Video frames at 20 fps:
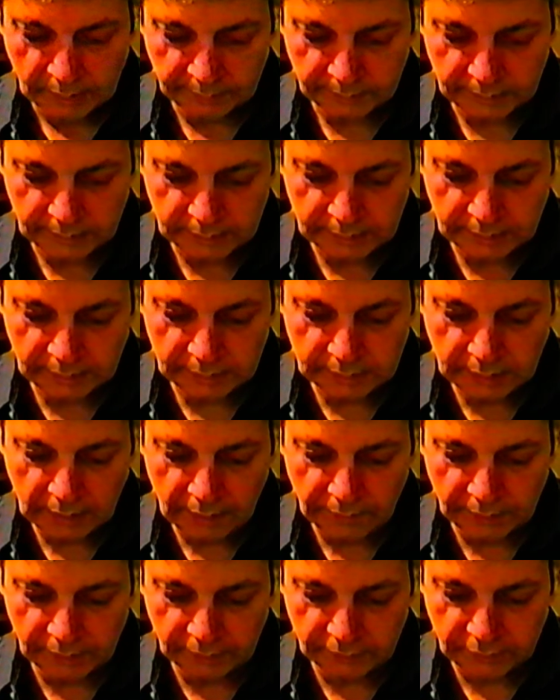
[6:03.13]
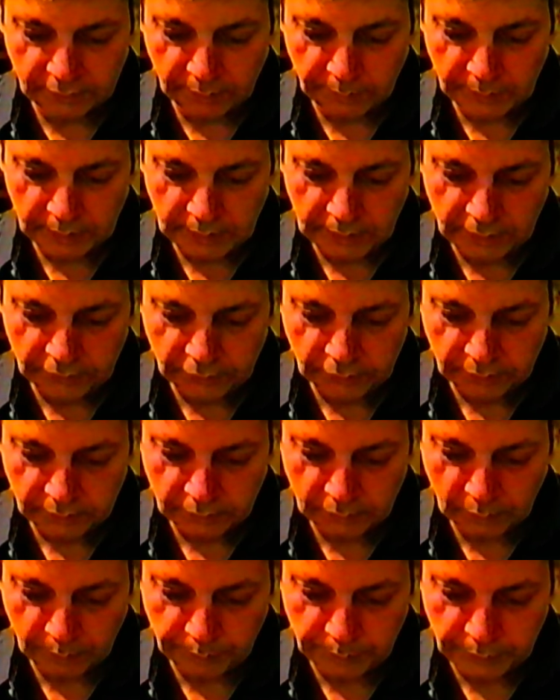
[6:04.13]
In 67, a
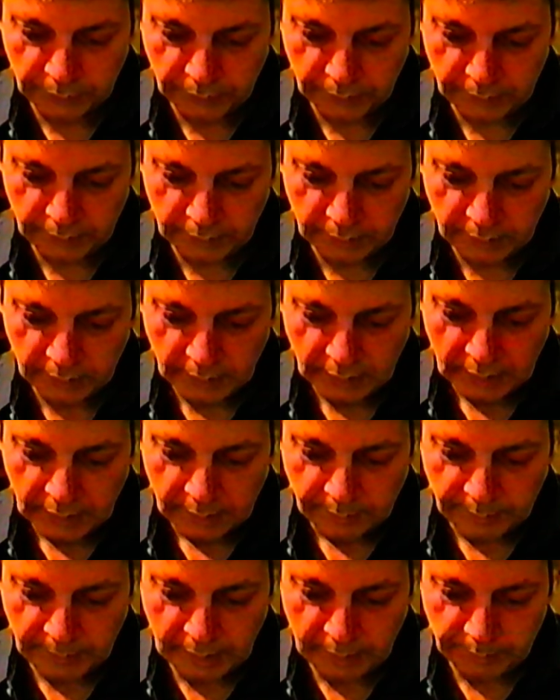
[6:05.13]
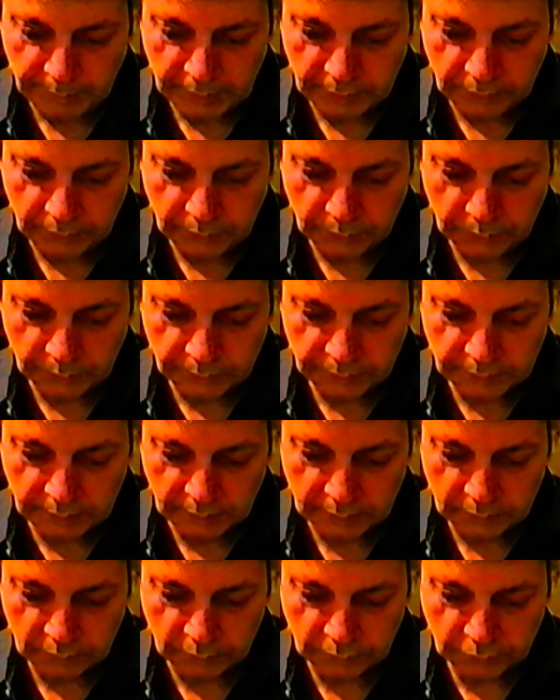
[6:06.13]
simulation computer may be used
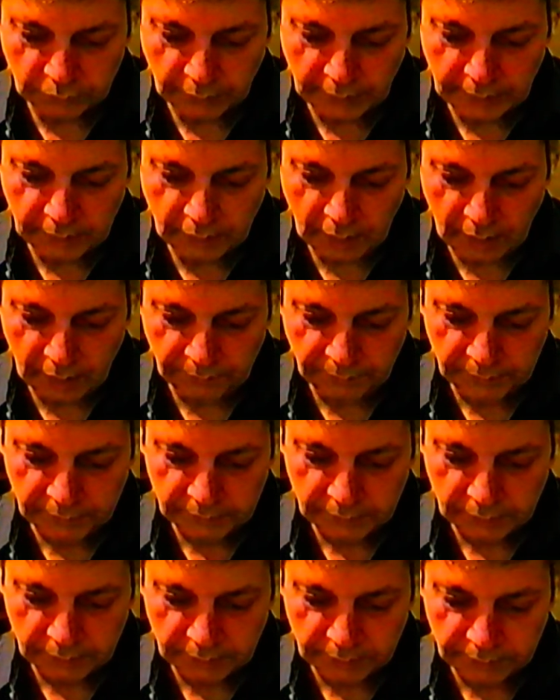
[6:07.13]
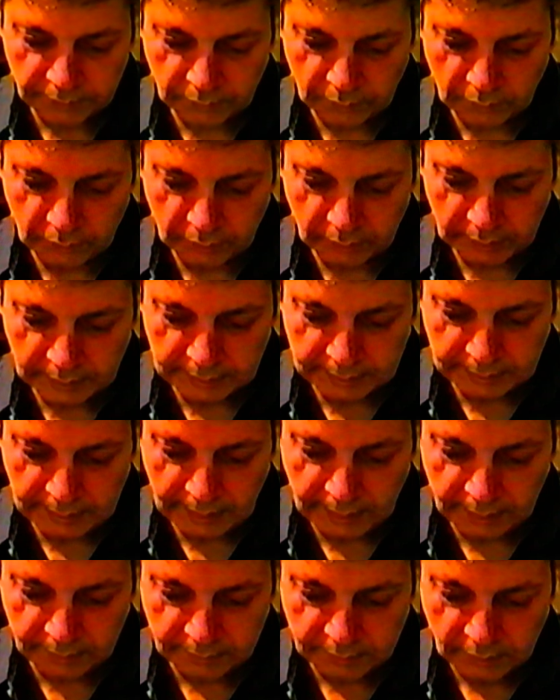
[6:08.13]
to train officers or
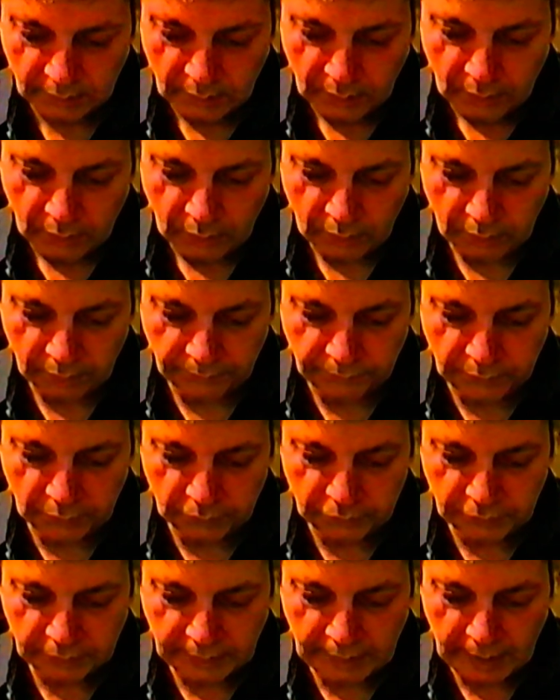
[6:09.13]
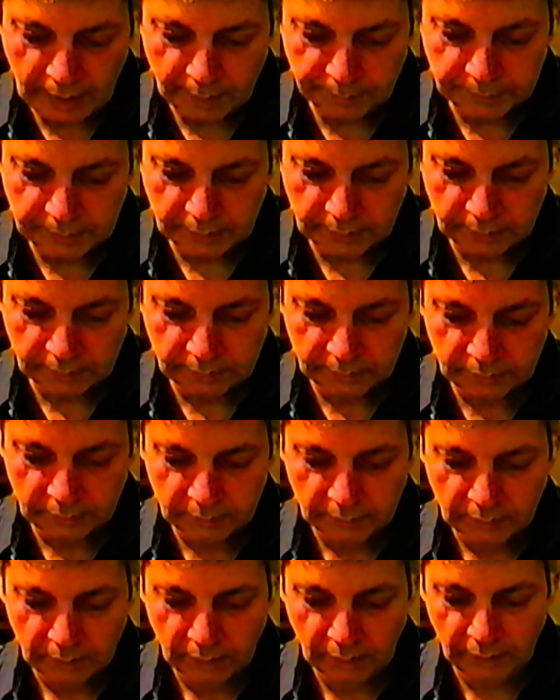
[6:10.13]
cadets or future captains
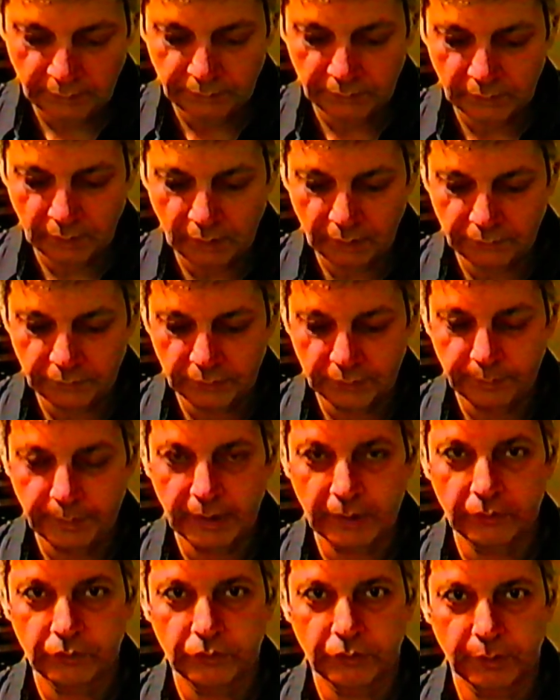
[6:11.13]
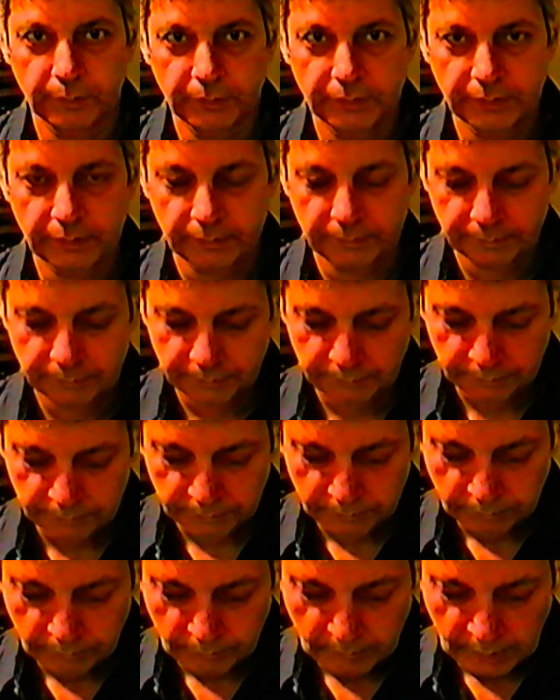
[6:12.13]
of, of spaceships.
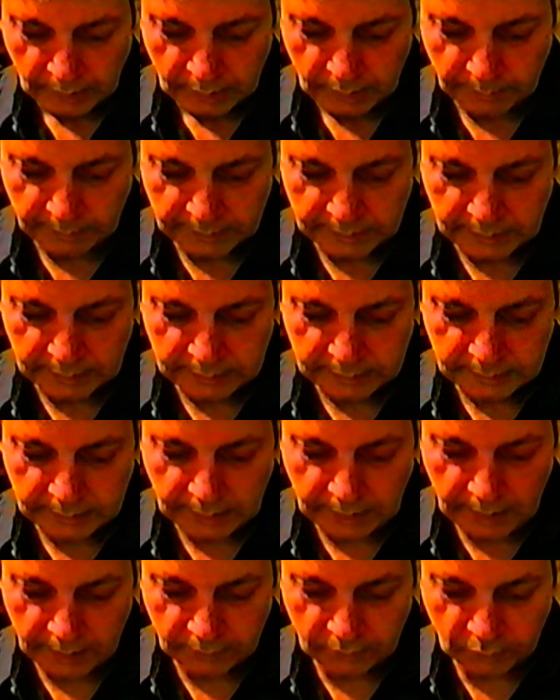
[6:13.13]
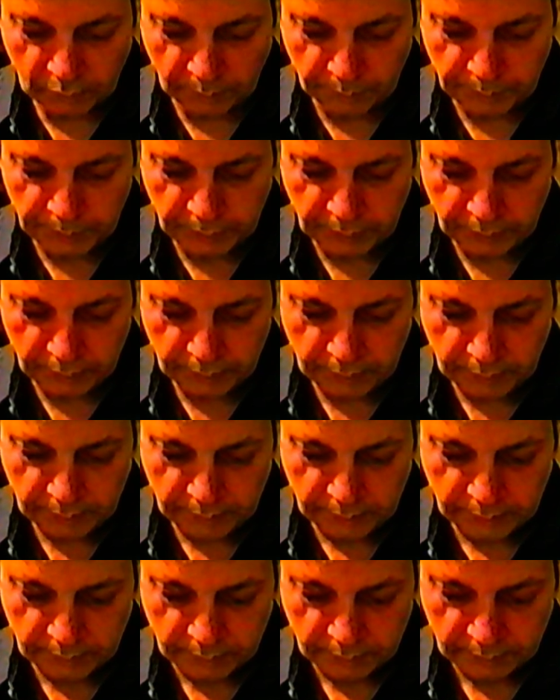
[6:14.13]
In 68,
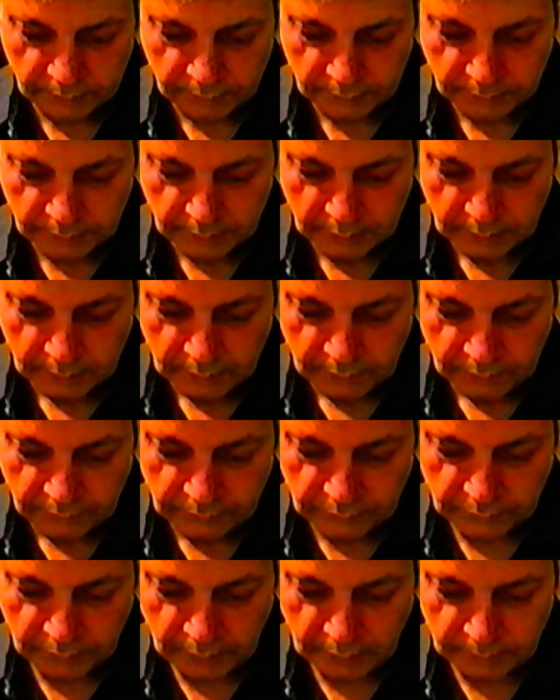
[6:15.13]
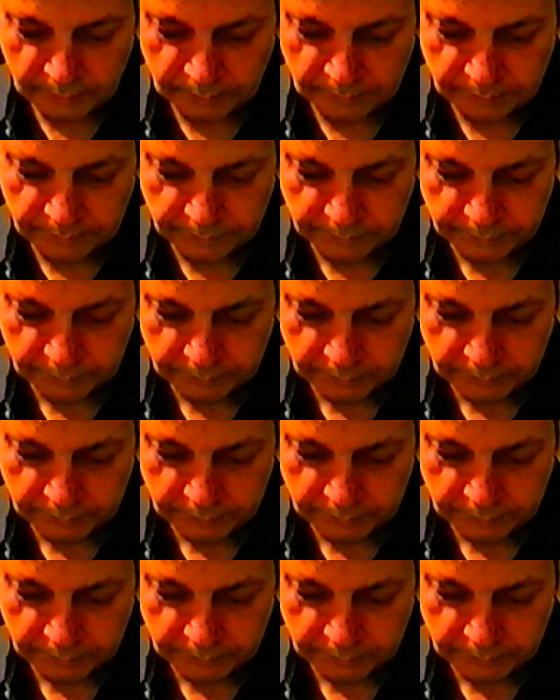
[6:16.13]
computer from